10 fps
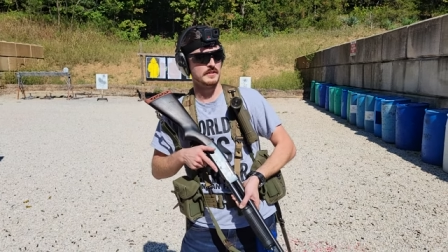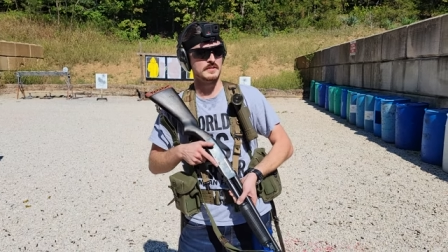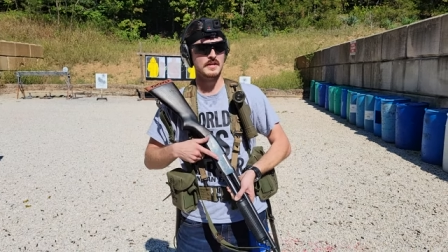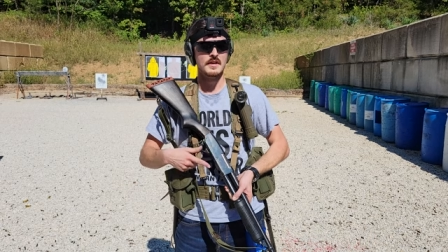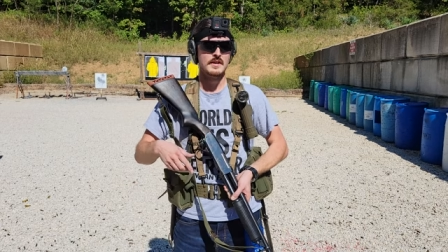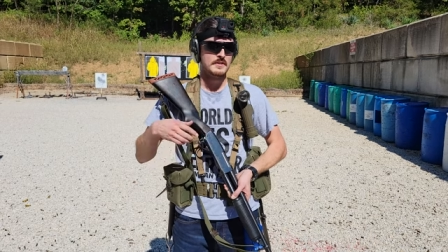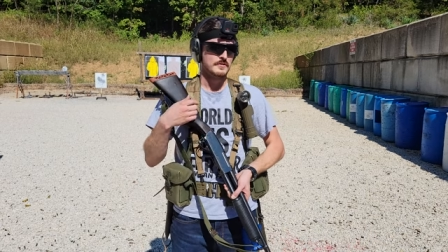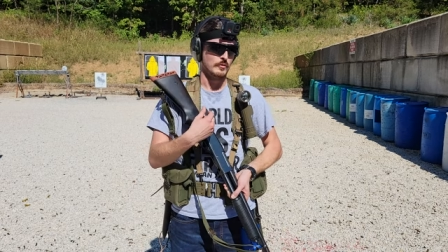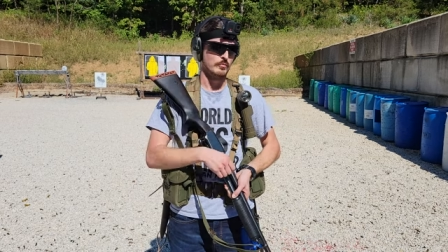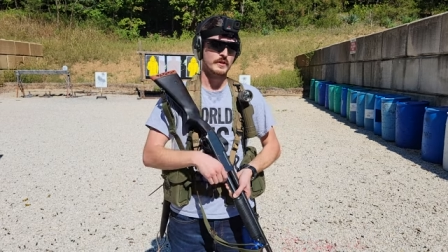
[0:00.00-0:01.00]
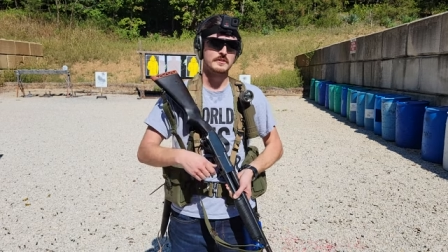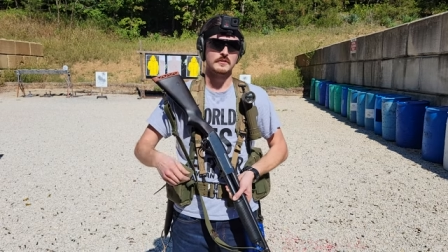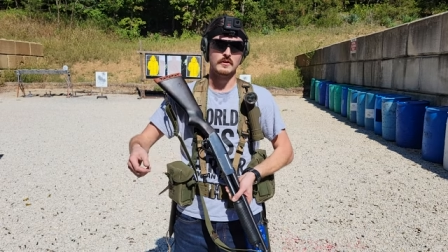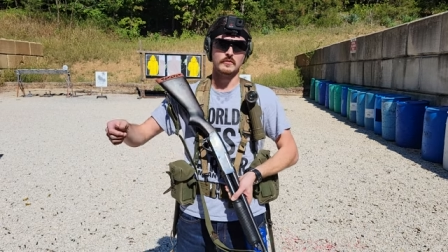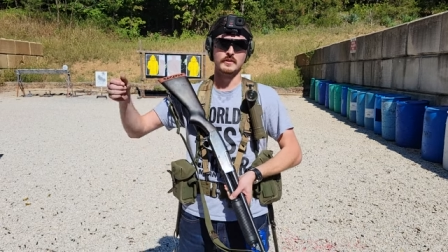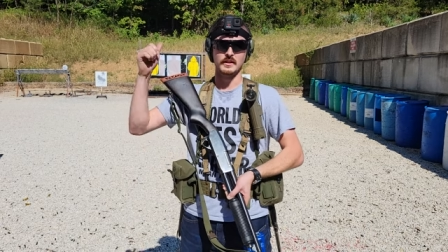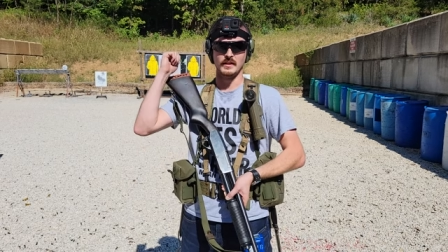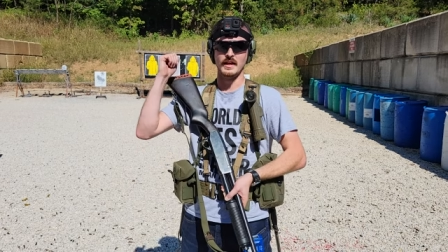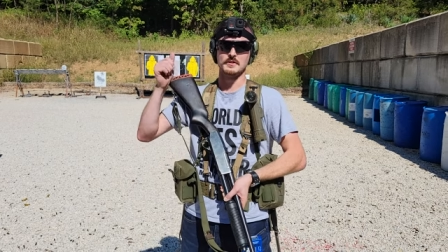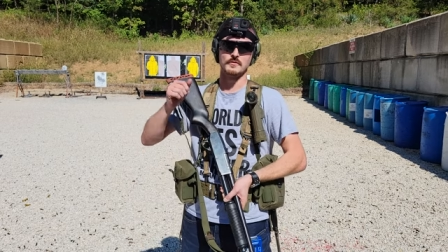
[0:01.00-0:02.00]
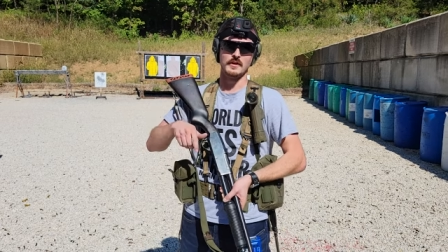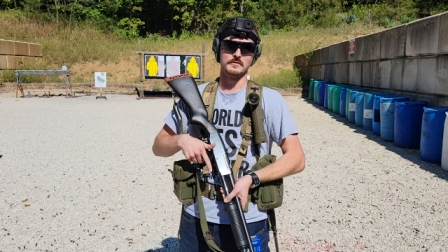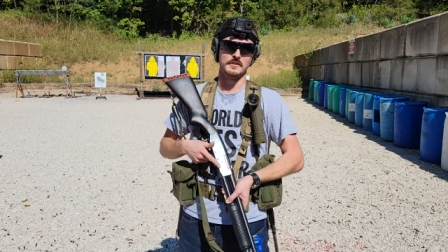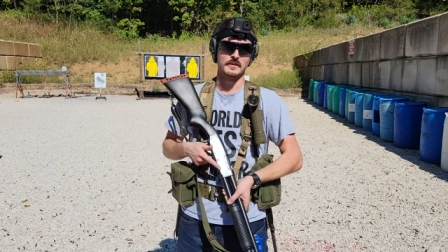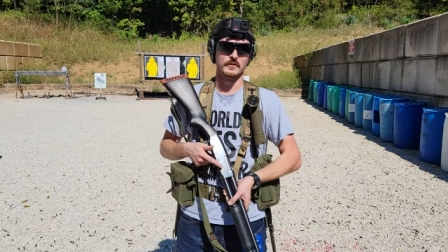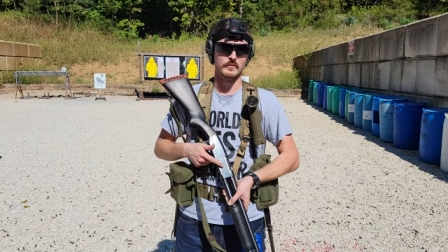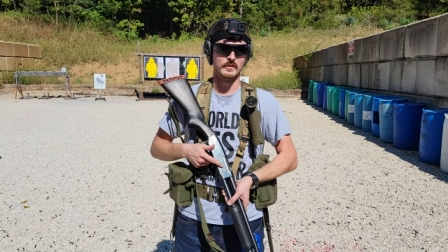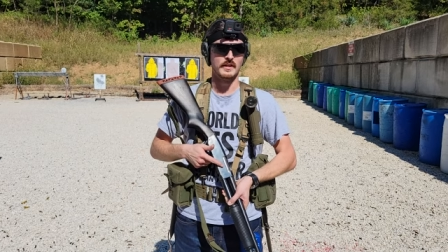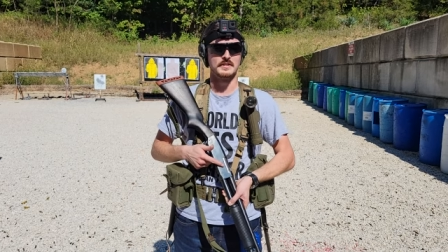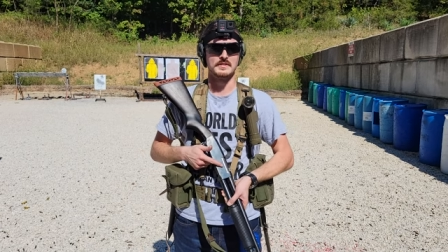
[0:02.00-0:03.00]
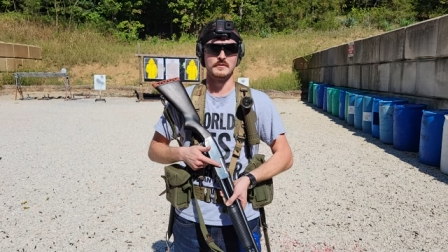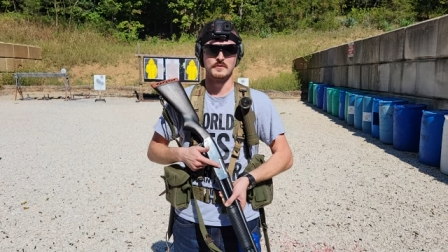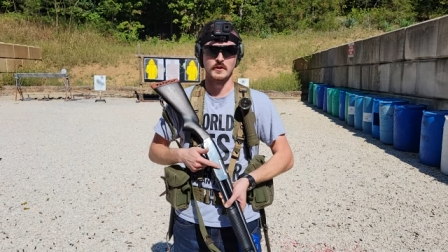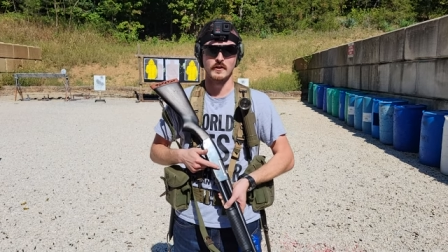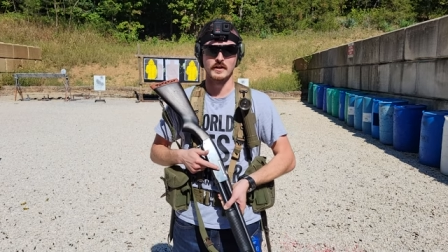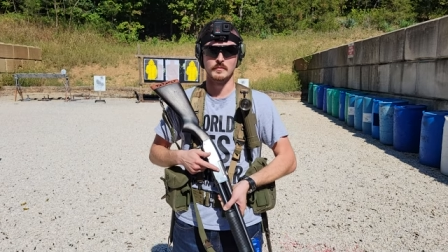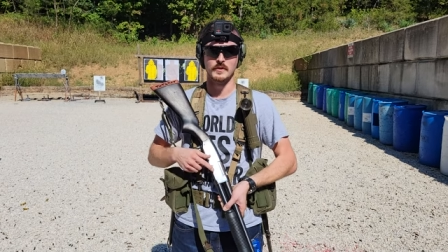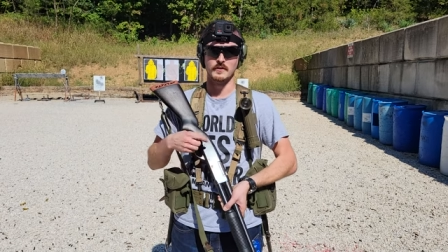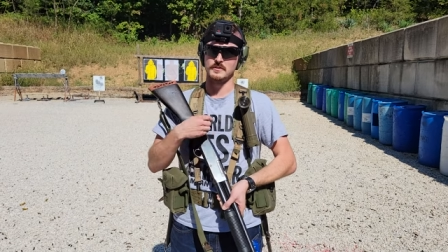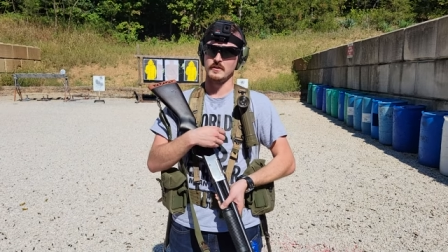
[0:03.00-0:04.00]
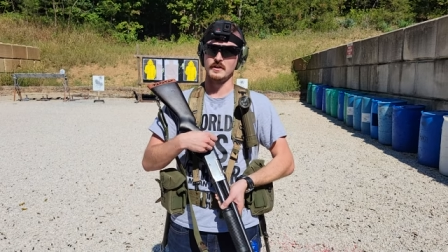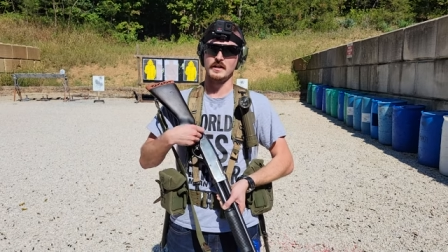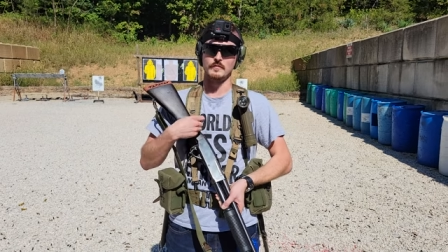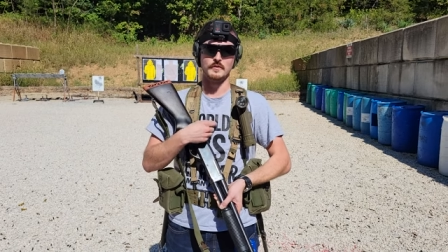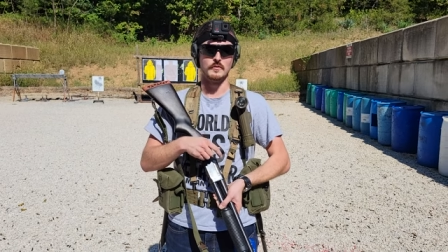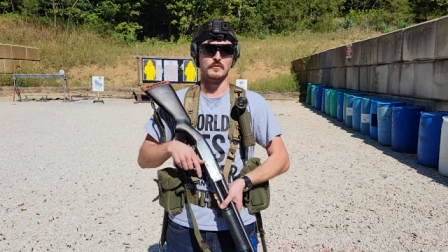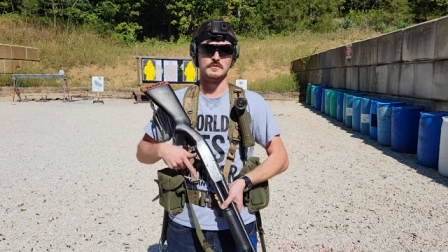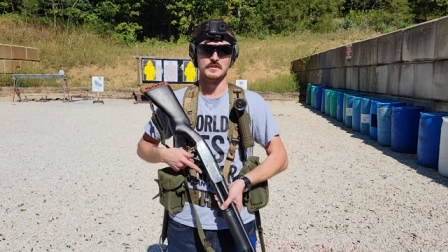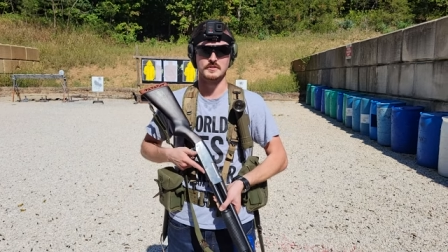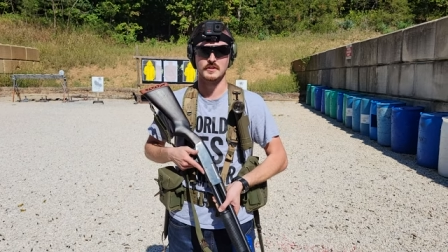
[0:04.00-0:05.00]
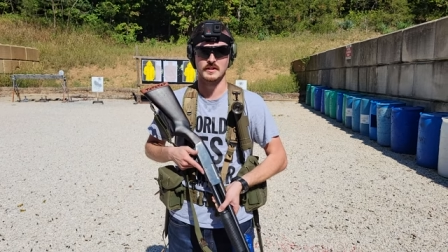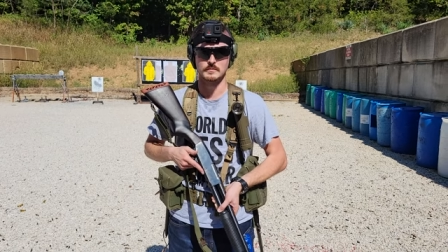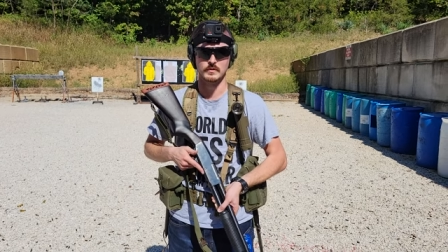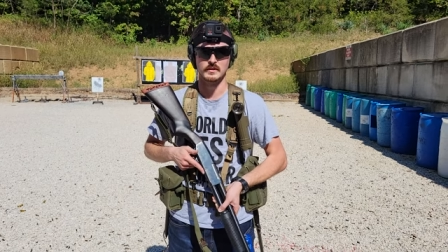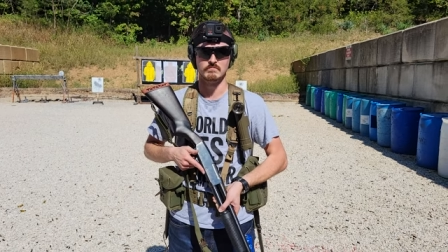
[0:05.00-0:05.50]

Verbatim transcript: is. So breech load and last round is going to go into that center target up there. It's already got a few holes in its chest, but